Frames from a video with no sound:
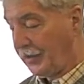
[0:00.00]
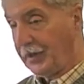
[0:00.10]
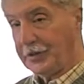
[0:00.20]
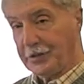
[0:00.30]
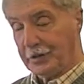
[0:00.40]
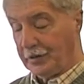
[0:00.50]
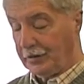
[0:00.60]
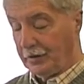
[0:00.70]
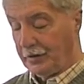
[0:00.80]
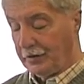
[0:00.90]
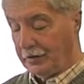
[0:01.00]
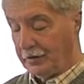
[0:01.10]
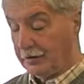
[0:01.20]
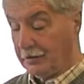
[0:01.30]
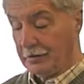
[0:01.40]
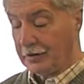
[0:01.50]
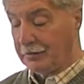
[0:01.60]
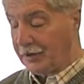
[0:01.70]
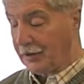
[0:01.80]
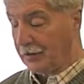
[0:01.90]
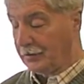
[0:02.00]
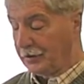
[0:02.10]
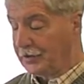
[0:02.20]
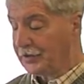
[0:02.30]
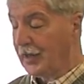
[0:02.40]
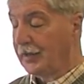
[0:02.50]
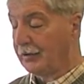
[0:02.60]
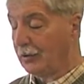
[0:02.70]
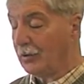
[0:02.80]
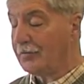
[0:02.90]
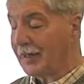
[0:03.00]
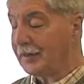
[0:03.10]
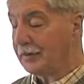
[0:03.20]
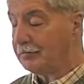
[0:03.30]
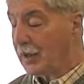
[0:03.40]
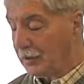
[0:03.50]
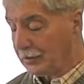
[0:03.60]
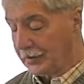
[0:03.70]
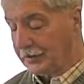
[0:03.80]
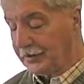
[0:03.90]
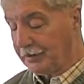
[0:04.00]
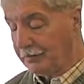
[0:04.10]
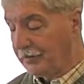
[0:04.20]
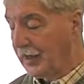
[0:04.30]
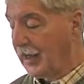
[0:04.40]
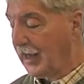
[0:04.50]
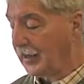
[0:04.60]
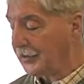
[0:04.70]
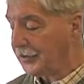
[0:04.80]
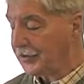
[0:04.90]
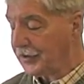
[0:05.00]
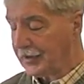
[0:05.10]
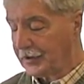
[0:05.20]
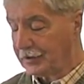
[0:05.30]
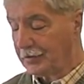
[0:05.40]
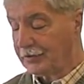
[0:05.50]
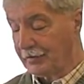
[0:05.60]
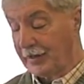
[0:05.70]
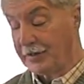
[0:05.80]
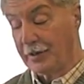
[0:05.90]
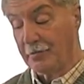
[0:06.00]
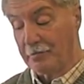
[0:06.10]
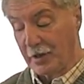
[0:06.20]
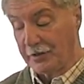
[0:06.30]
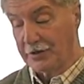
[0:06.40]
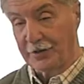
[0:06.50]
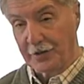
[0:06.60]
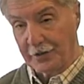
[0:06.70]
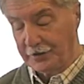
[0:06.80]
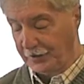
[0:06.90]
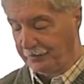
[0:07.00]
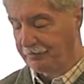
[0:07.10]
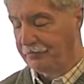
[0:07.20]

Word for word: These are the Lemigo boots They're all made in Poland and as you see this one's rated at minus 30.